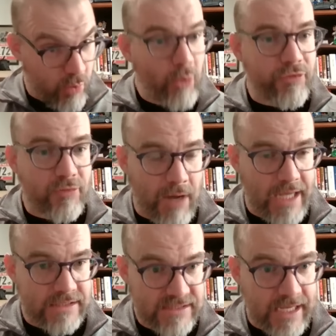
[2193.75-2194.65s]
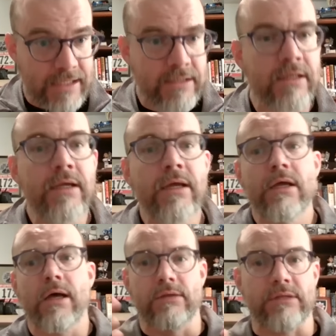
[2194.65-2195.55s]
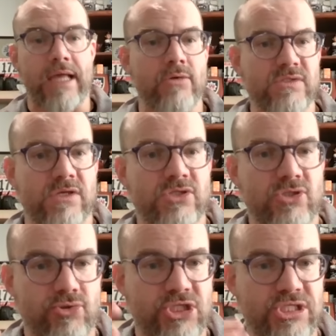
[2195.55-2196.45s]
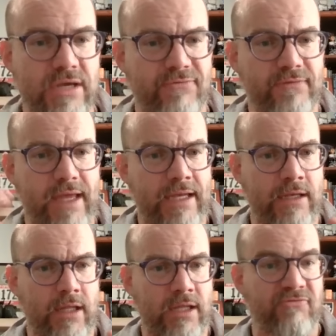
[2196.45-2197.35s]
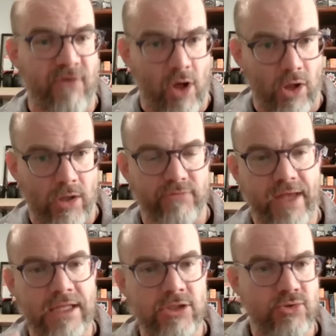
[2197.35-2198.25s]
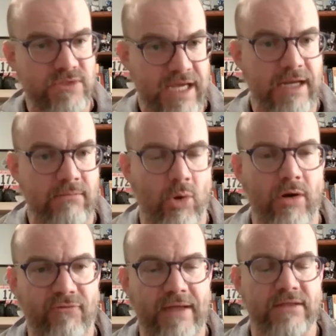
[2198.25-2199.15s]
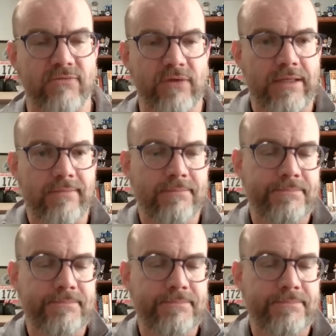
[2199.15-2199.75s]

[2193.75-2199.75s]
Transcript: growth mindset, allows us to shift and evolve and use data more effectively.